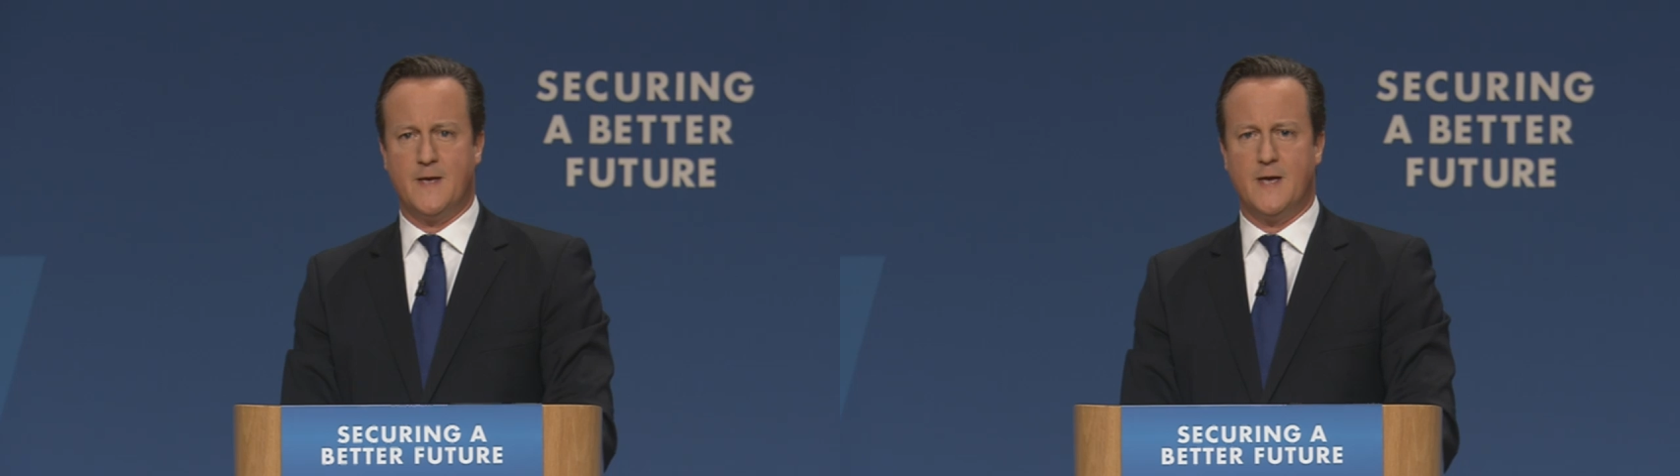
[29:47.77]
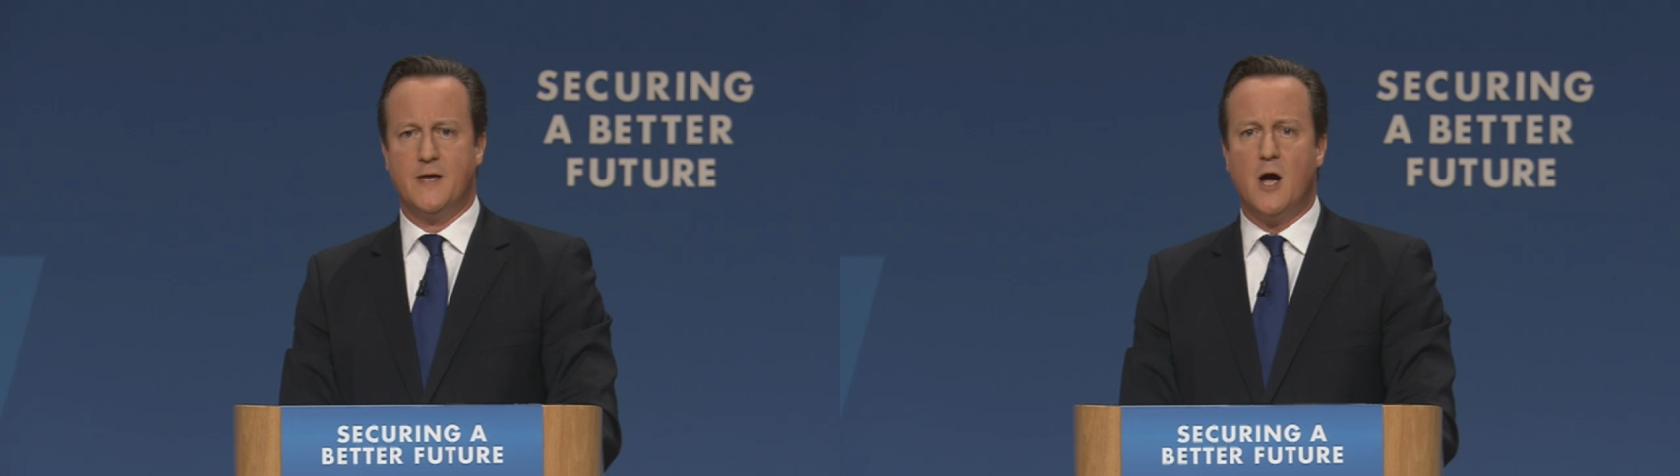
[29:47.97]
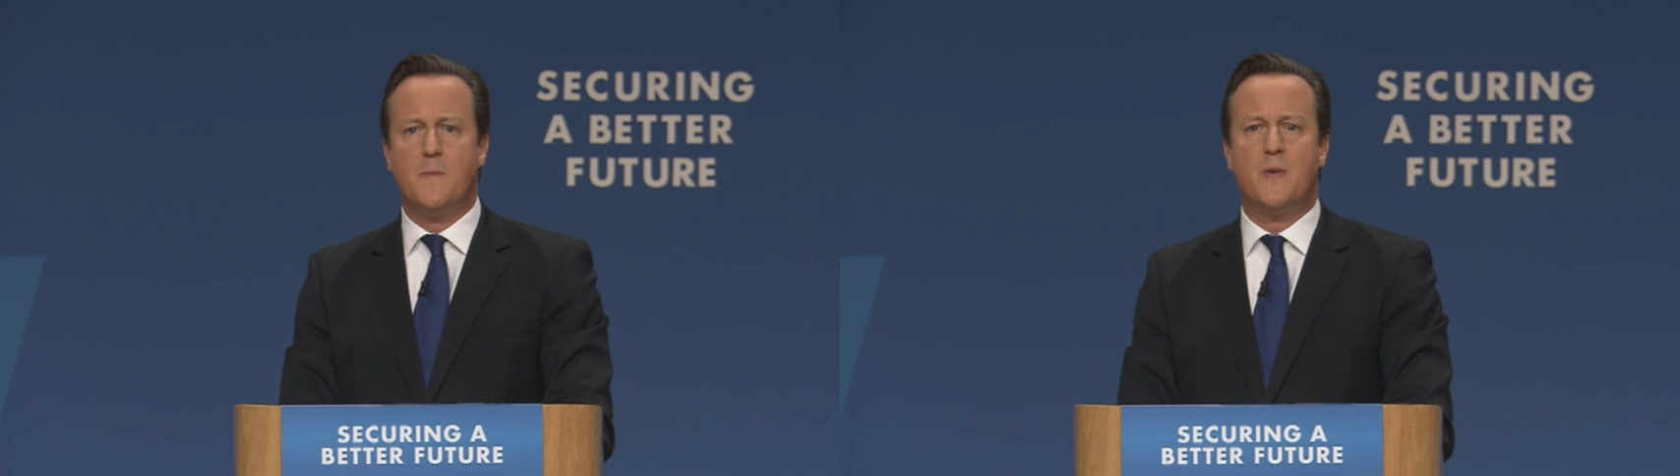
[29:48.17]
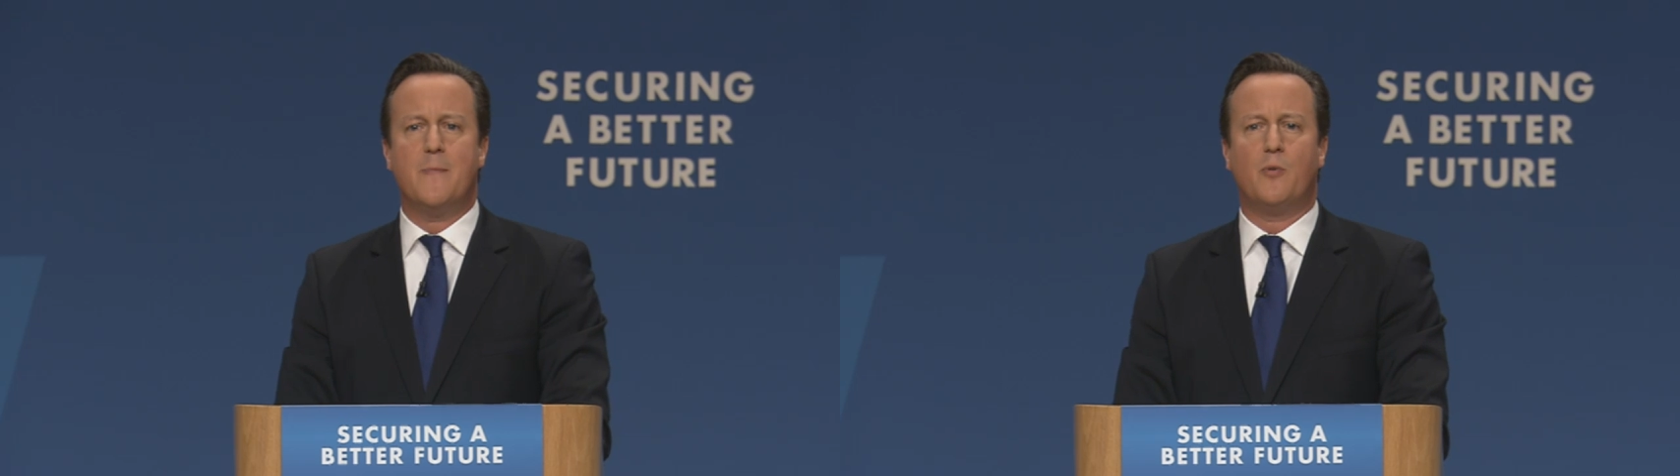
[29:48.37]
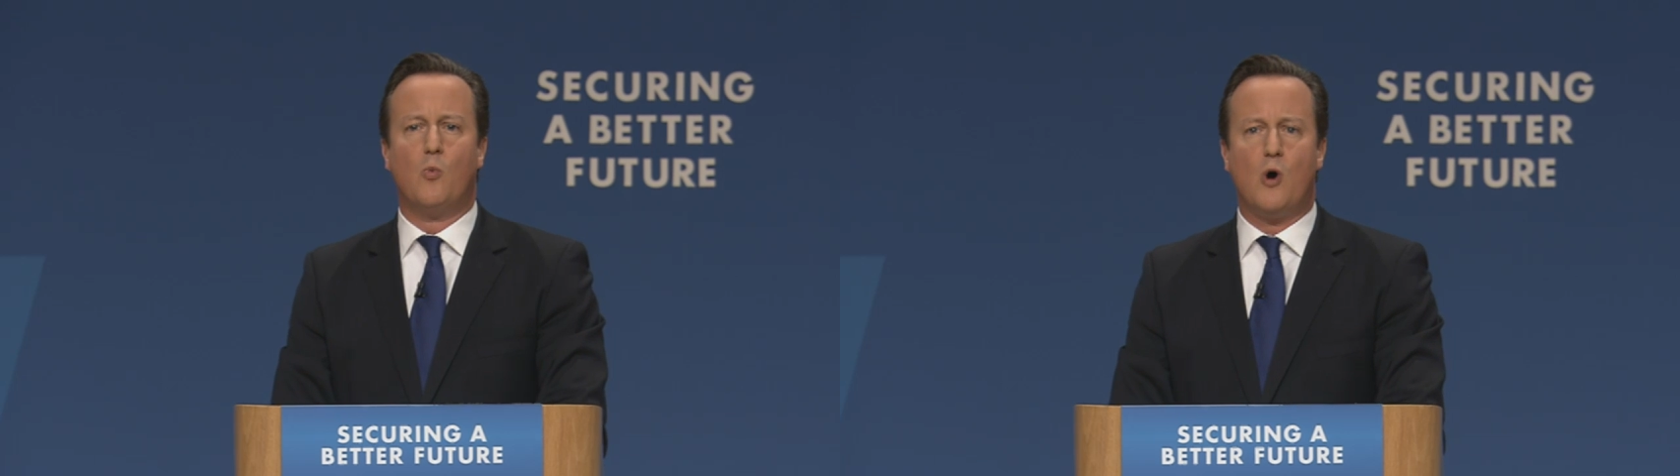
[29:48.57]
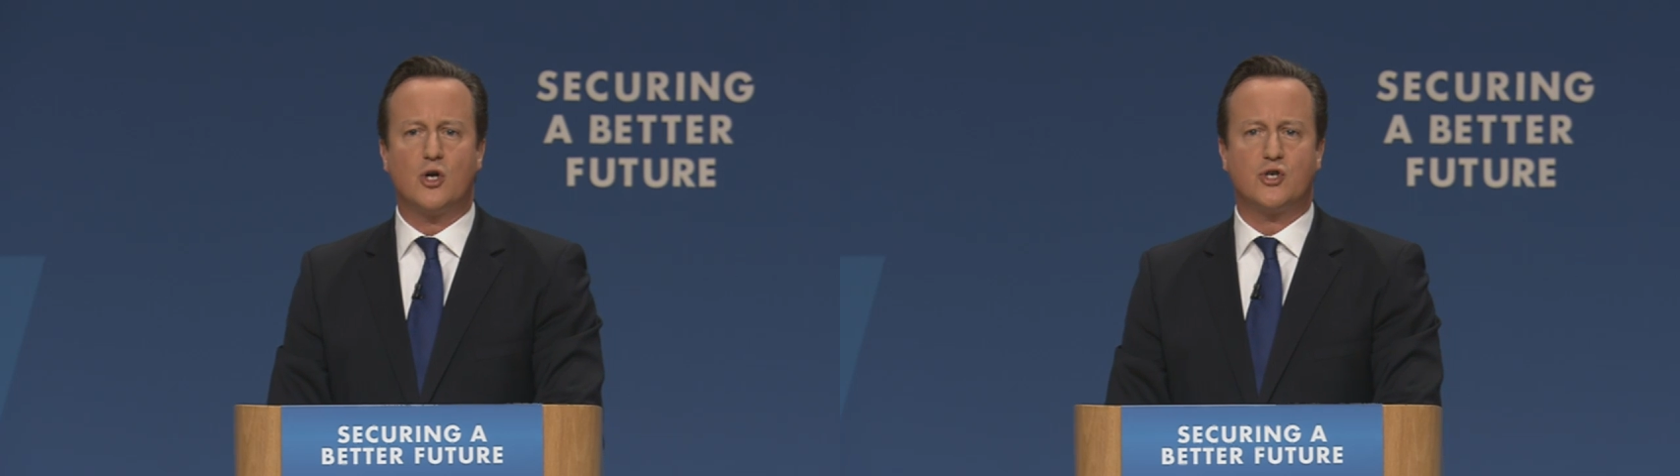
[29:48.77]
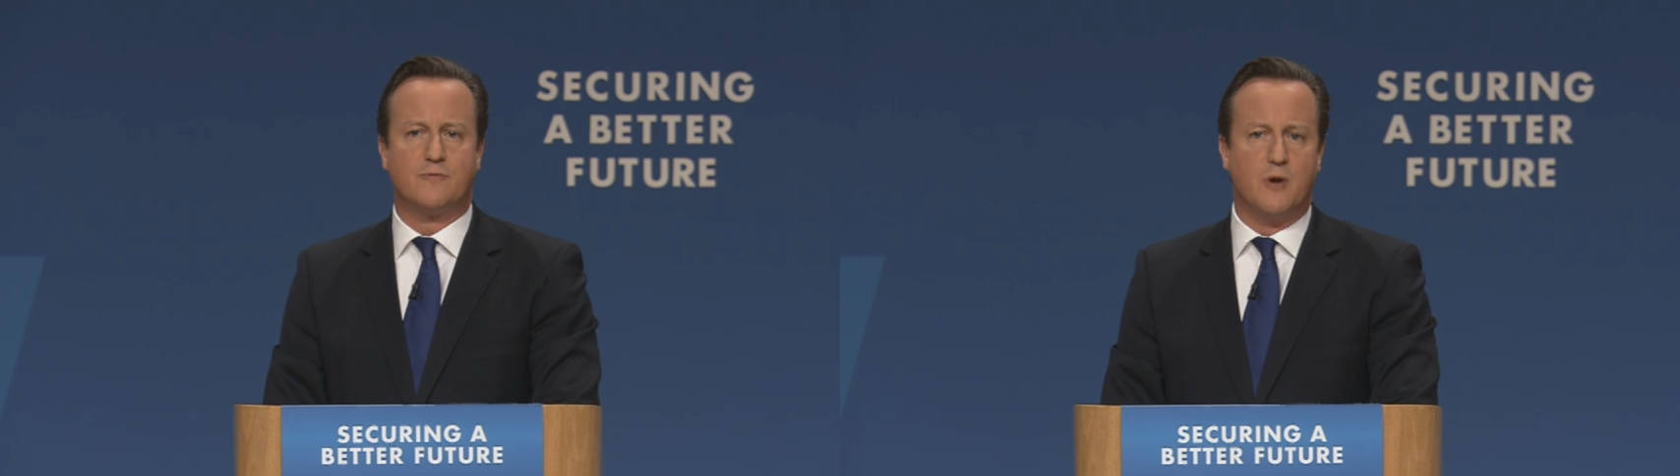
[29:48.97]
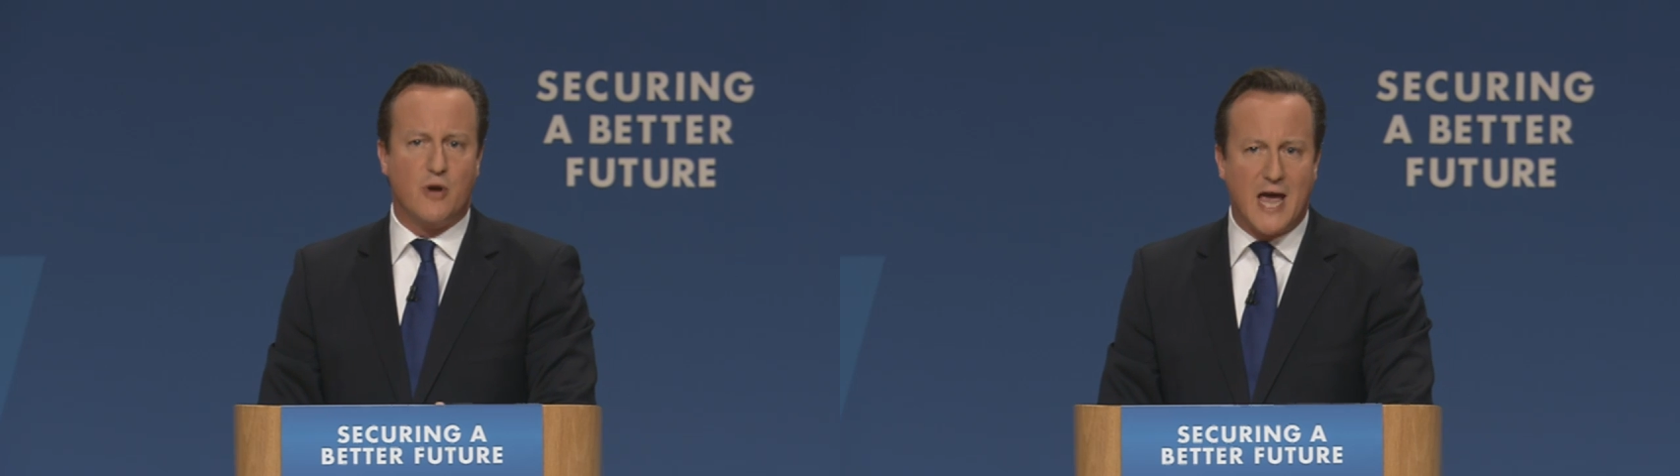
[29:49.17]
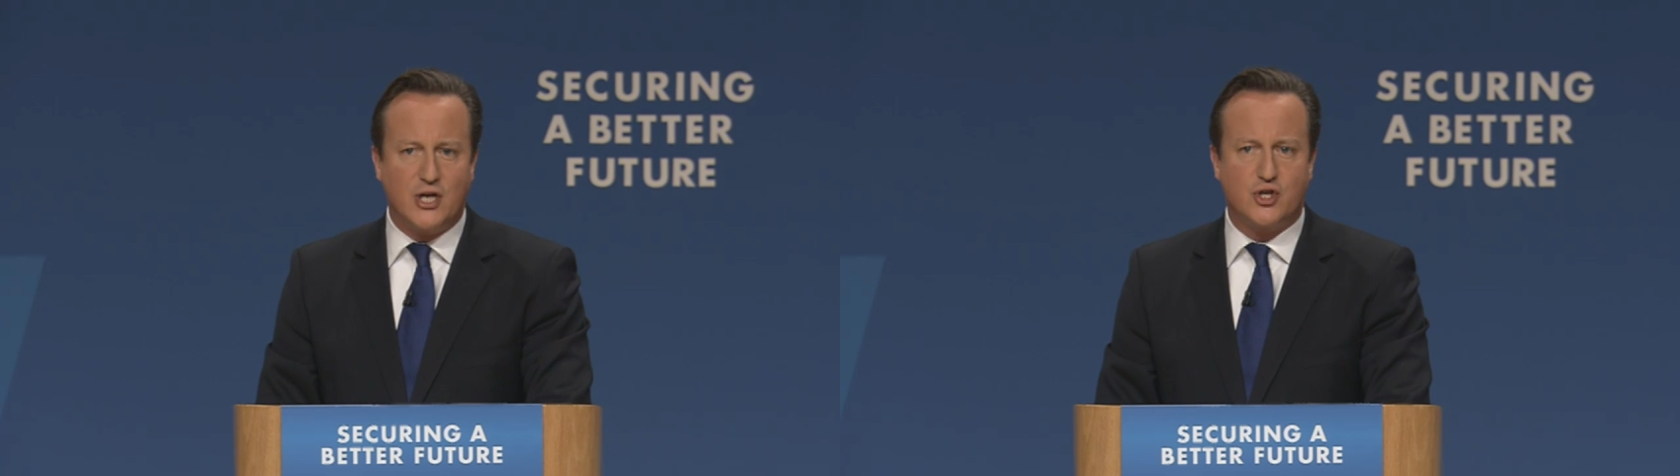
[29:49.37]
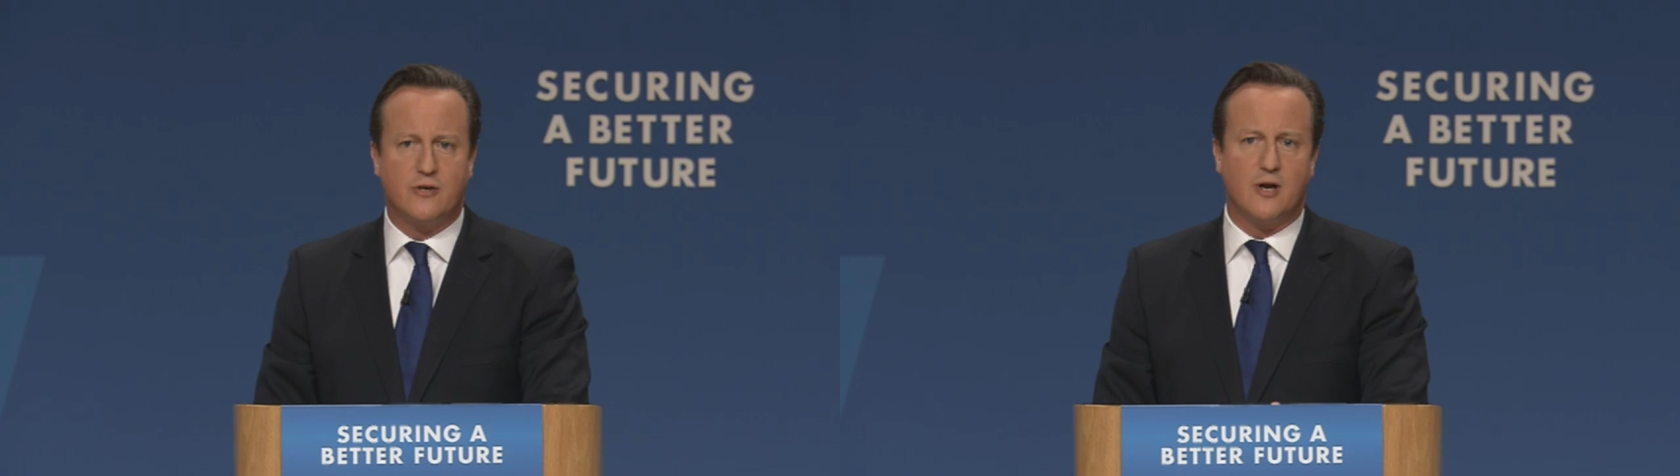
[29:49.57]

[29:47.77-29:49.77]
Young people watched Location,